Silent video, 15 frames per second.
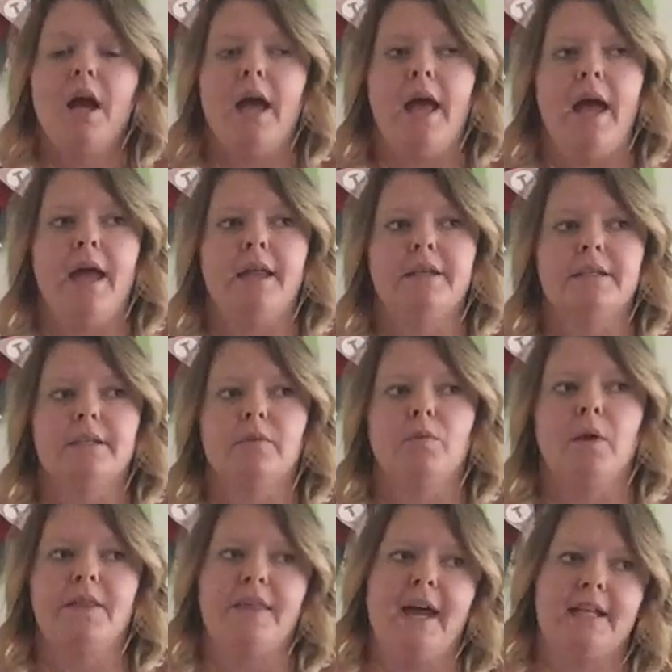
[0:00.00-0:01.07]
And
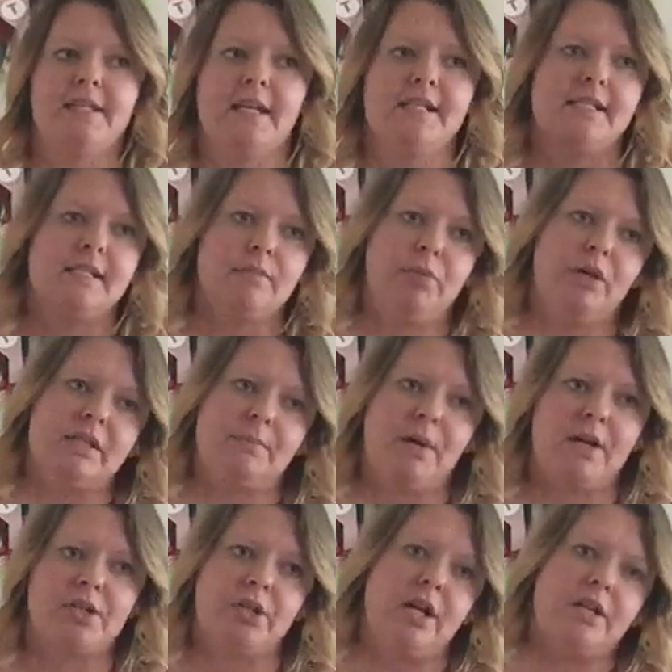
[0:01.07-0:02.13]
what that does is puts
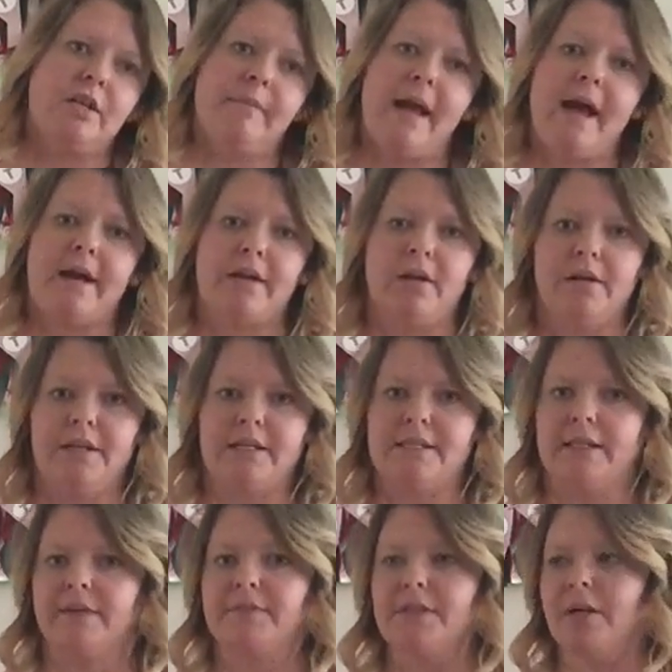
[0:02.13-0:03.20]
pressure on your back and all that
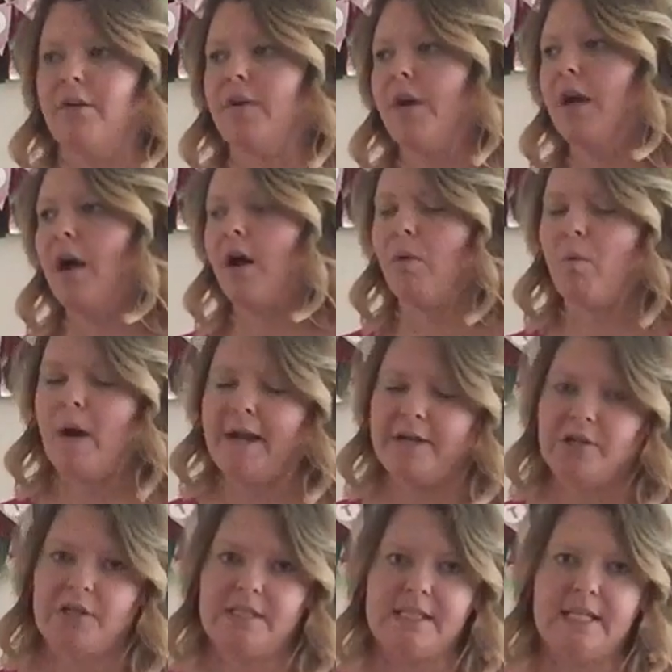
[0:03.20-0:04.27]
stuff. So a
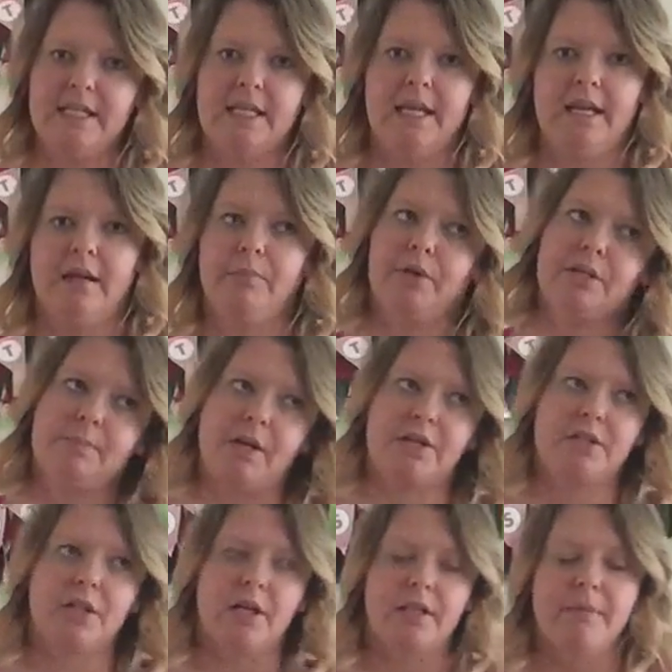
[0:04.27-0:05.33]
wider seat, and it puts
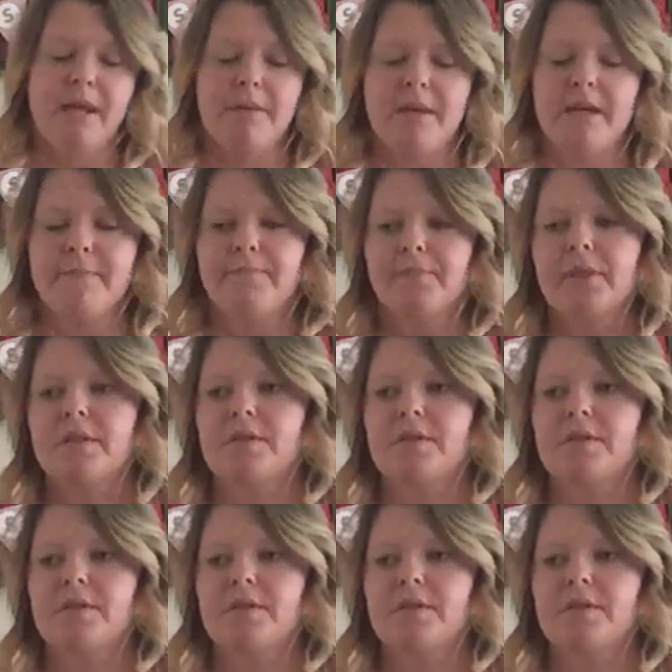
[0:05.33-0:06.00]
pressure on the baby.